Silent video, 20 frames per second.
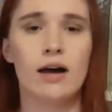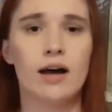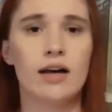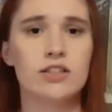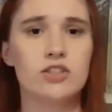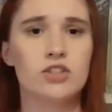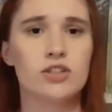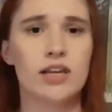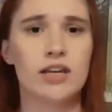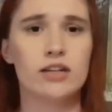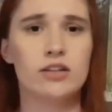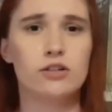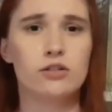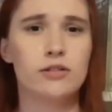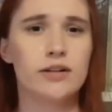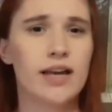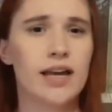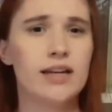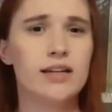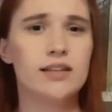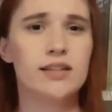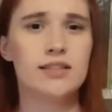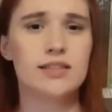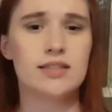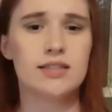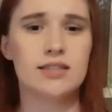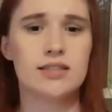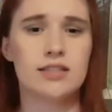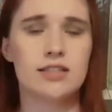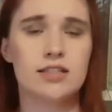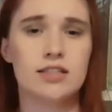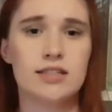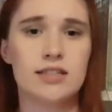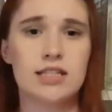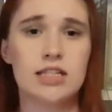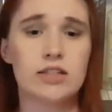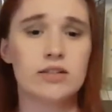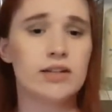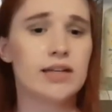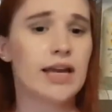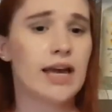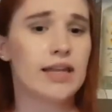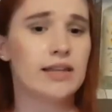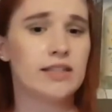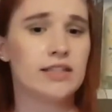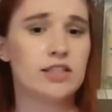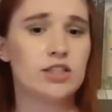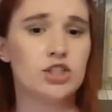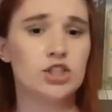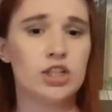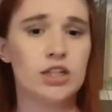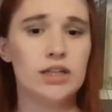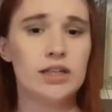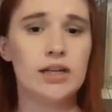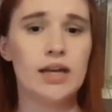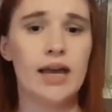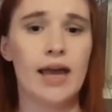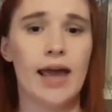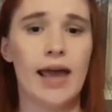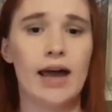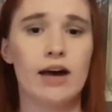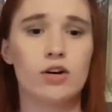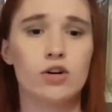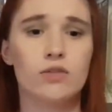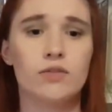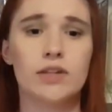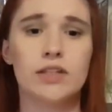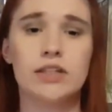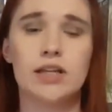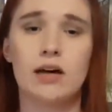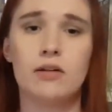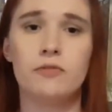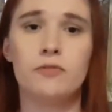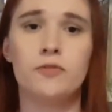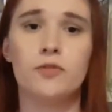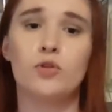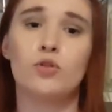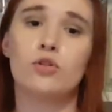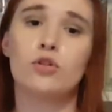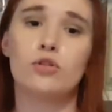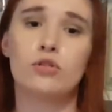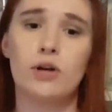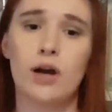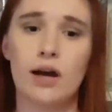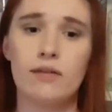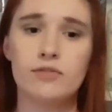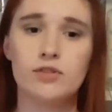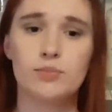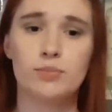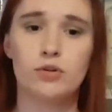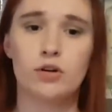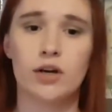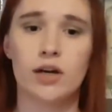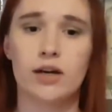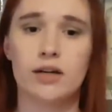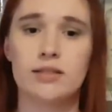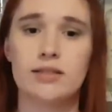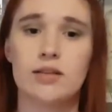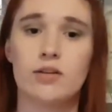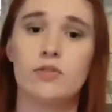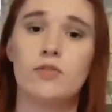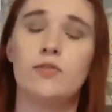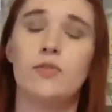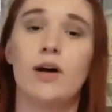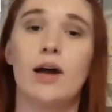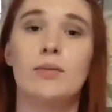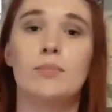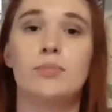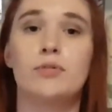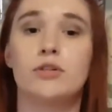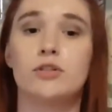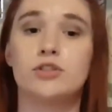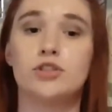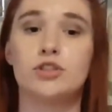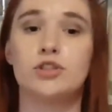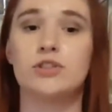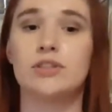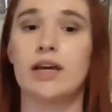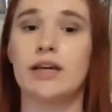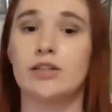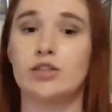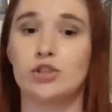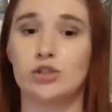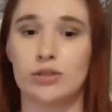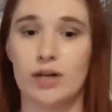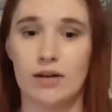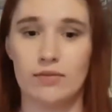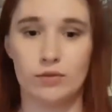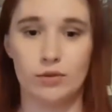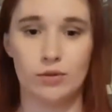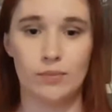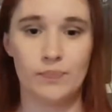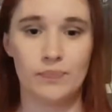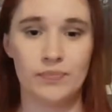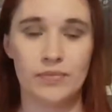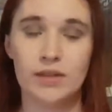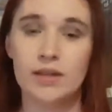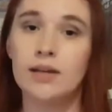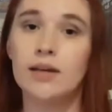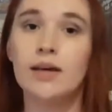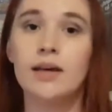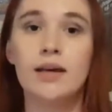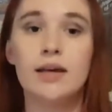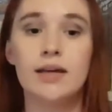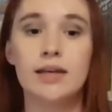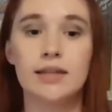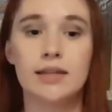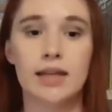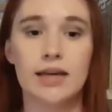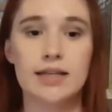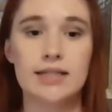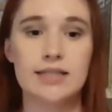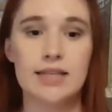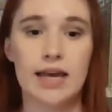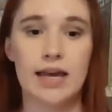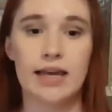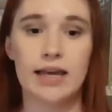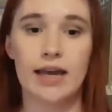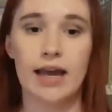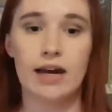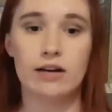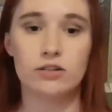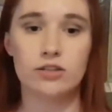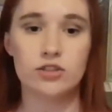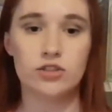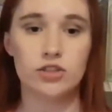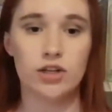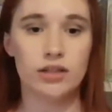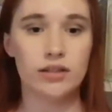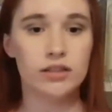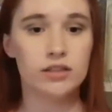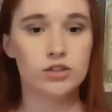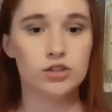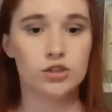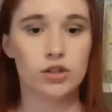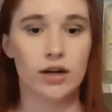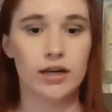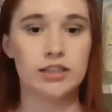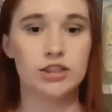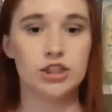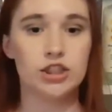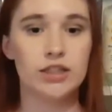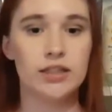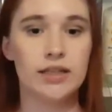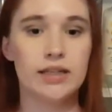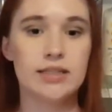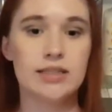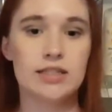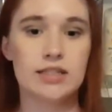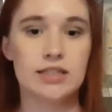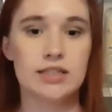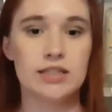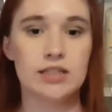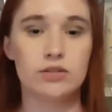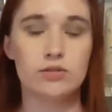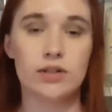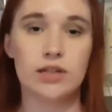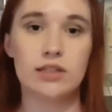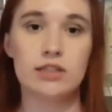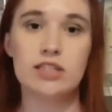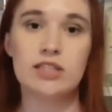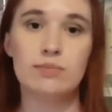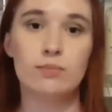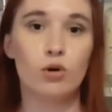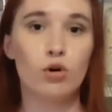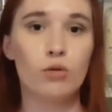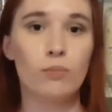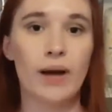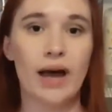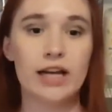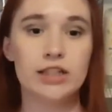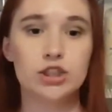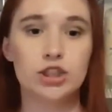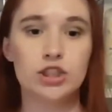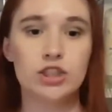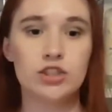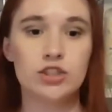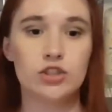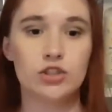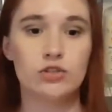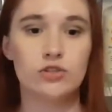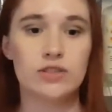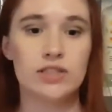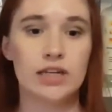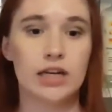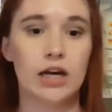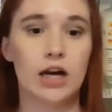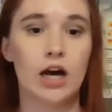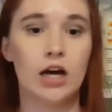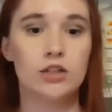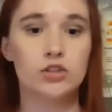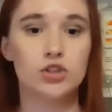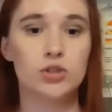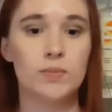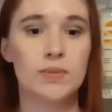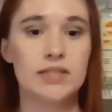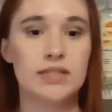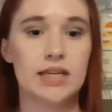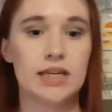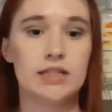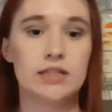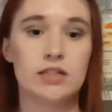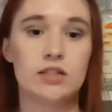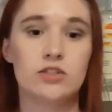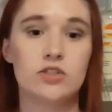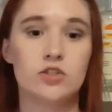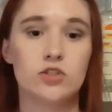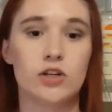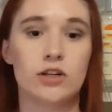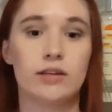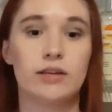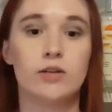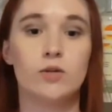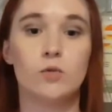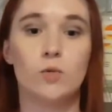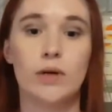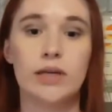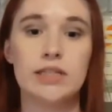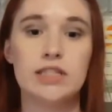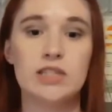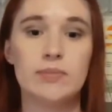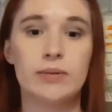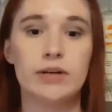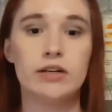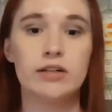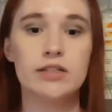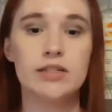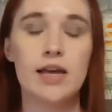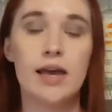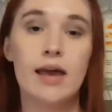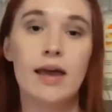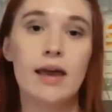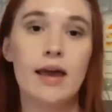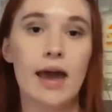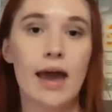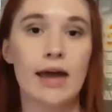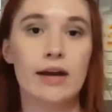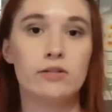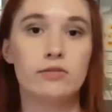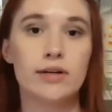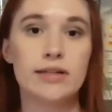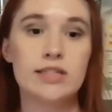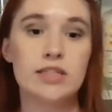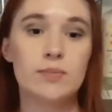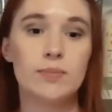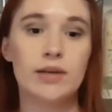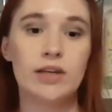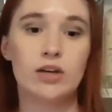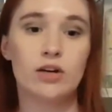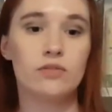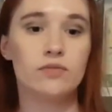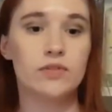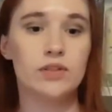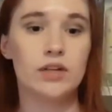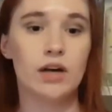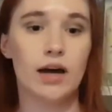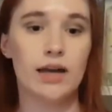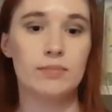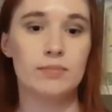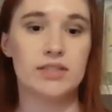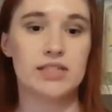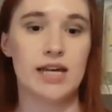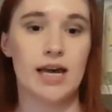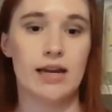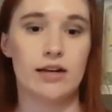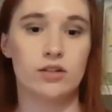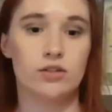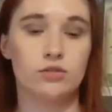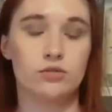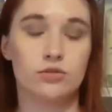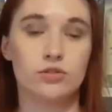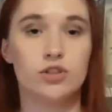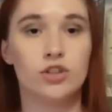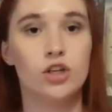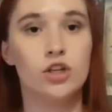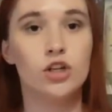So they created this distillery and this gin out of a love for craft products, fine produce and travel. And they say, our Australian dry gin is distilled in small batches using 100% Australian wheat spirit and a recipe of 9 botanicals.